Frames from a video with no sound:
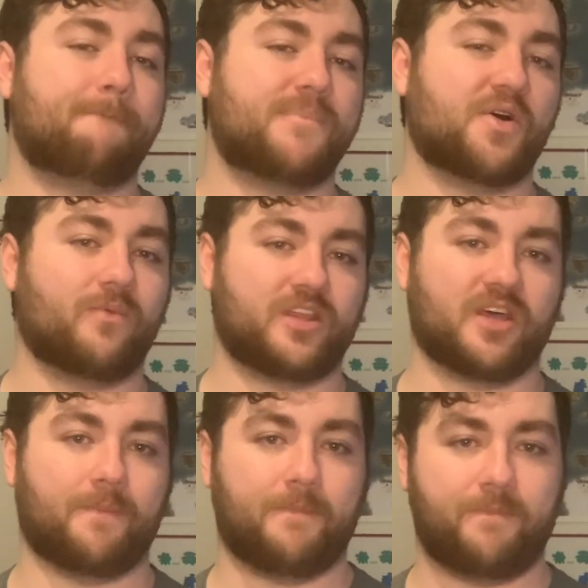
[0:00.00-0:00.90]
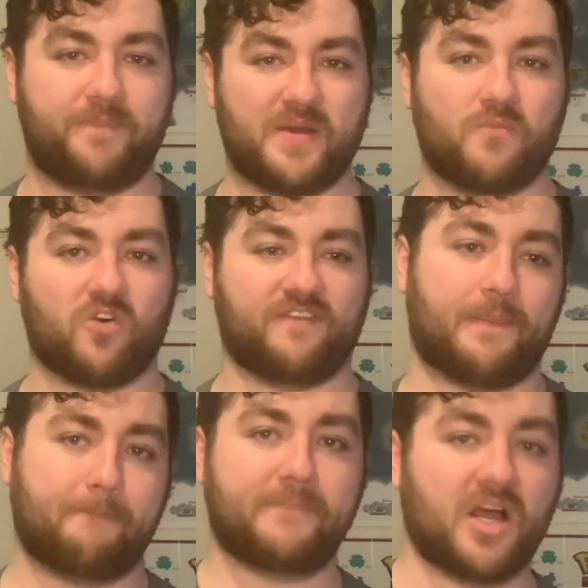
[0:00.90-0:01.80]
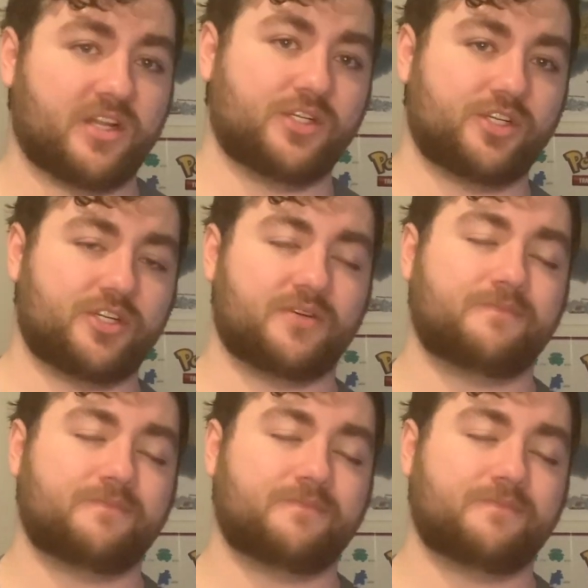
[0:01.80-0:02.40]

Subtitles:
but with a bit more of a punch?